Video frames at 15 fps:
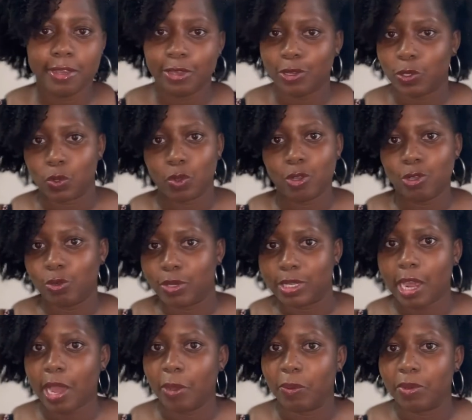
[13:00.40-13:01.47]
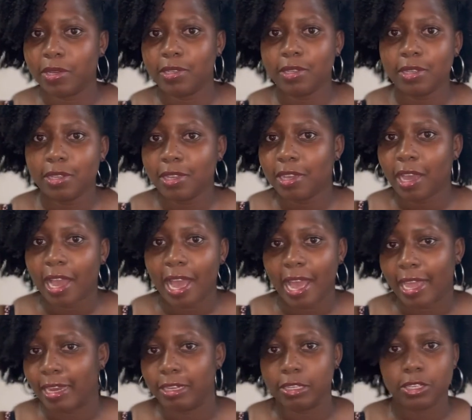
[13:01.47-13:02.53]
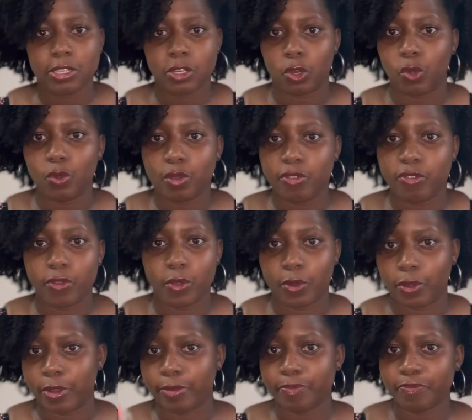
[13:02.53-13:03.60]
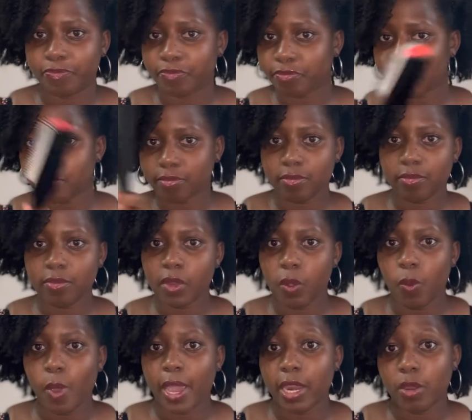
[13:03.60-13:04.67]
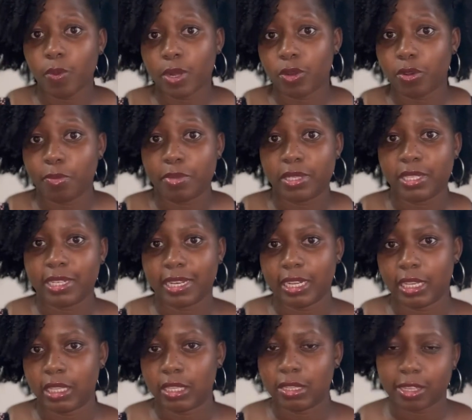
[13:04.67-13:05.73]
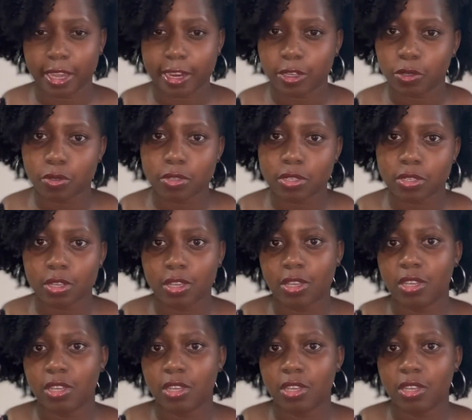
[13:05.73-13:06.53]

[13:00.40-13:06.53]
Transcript: to go to town and look for where anyone could be selling these hair tools.